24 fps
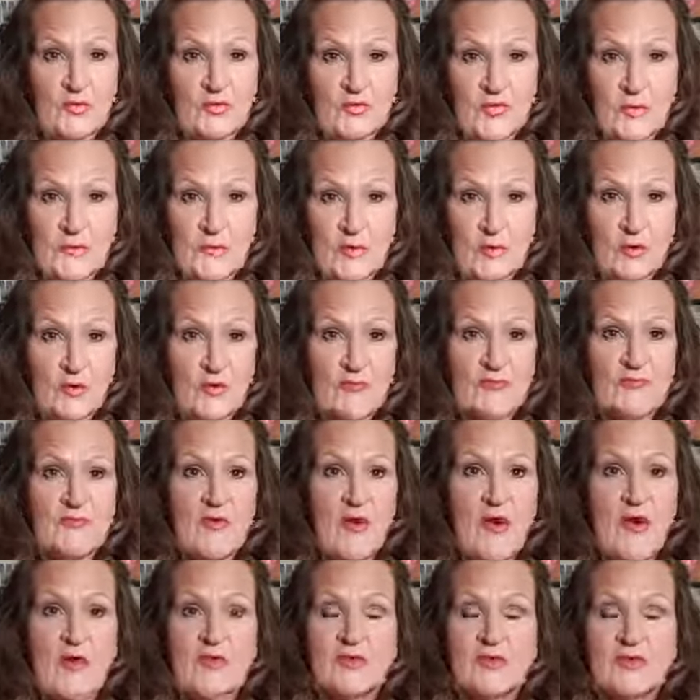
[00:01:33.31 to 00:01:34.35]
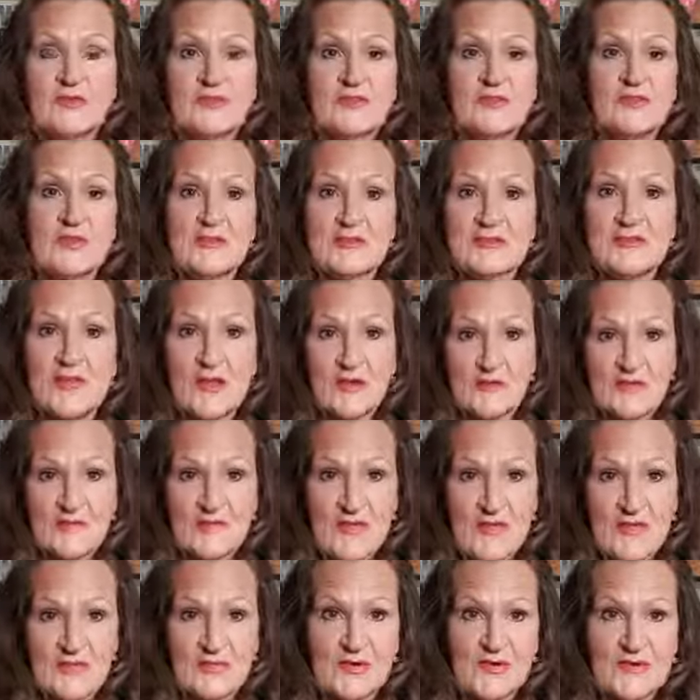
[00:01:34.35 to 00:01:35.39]
summer or fall that's just their
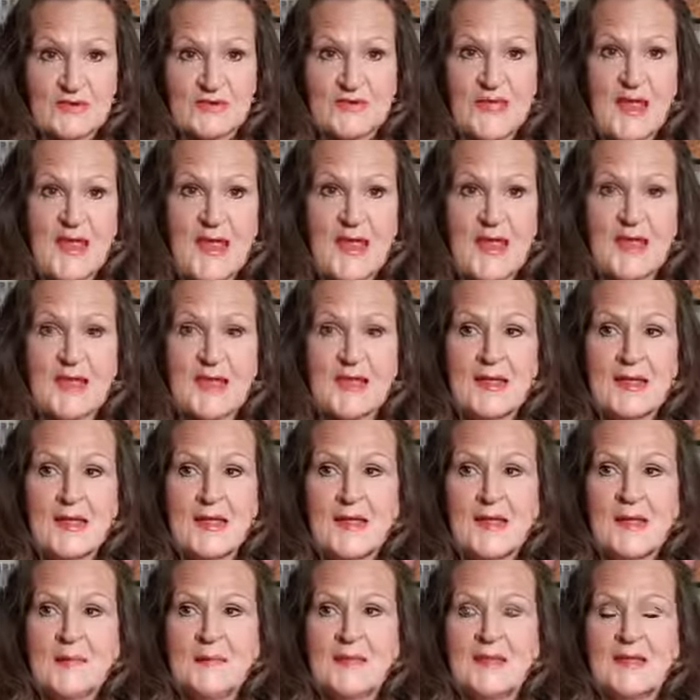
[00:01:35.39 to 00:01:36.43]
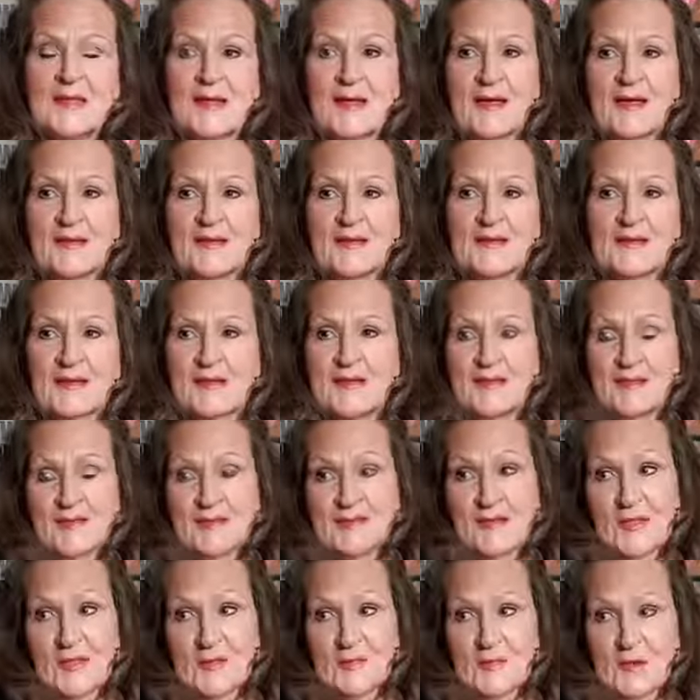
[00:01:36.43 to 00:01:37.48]
favorite day because, and they
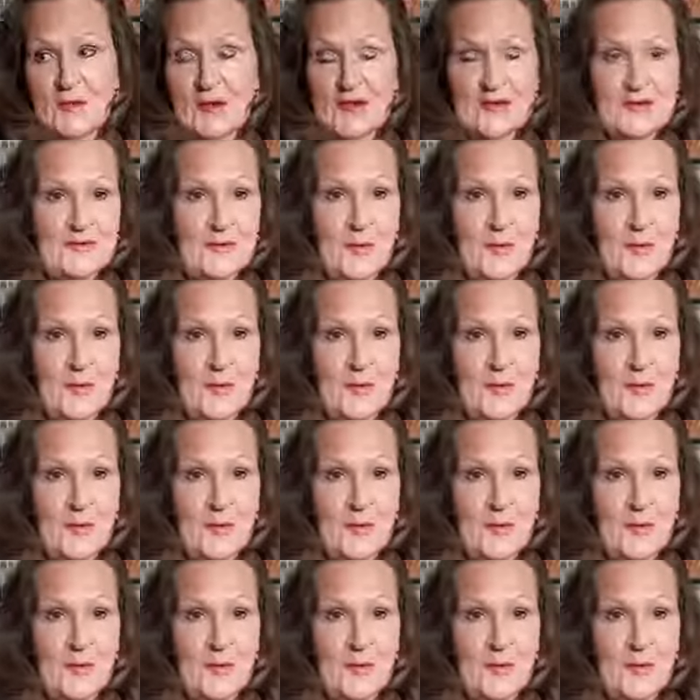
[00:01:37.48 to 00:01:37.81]
celebrate it.